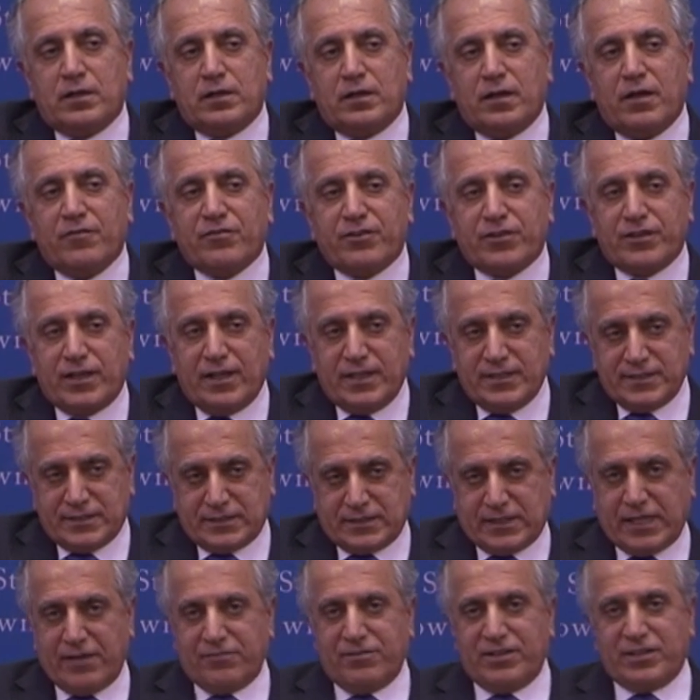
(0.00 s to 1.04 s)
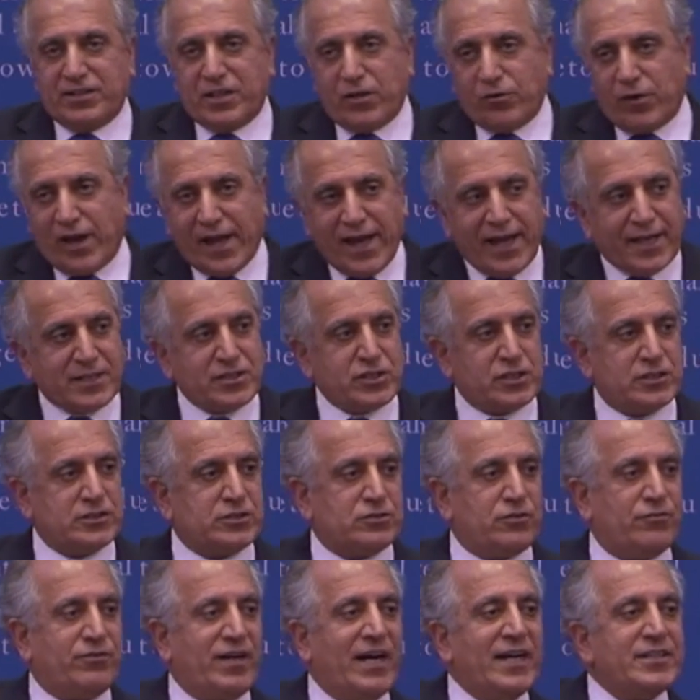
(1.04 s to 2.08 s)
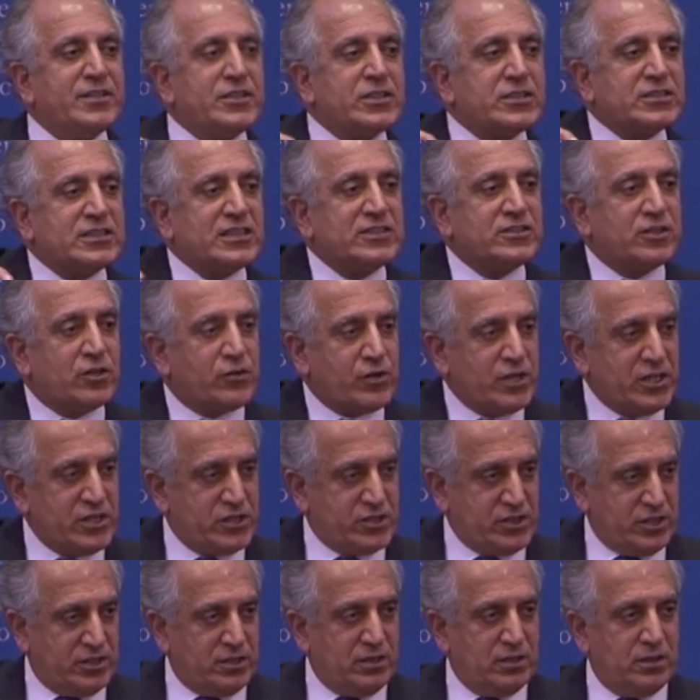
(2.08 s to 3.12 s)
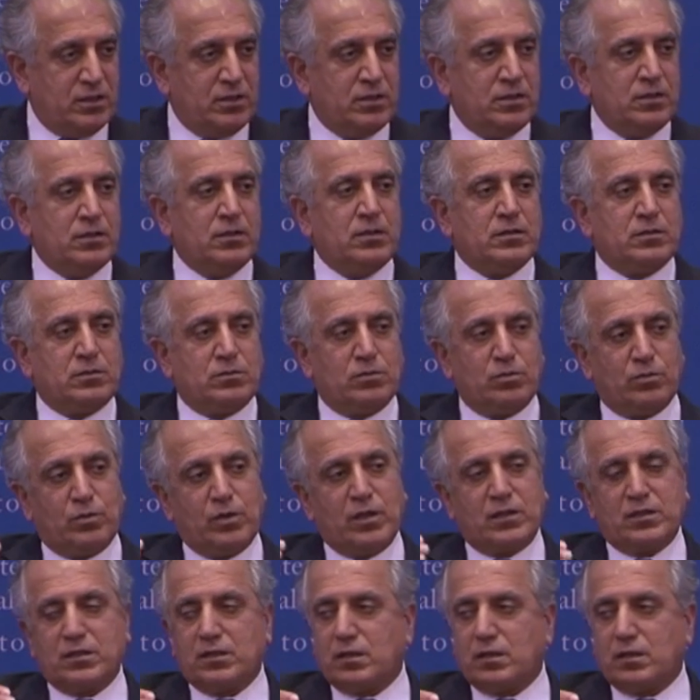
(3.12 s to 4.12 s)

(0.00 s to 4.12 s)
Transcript: Nevertheless, given the reactions of others in the region to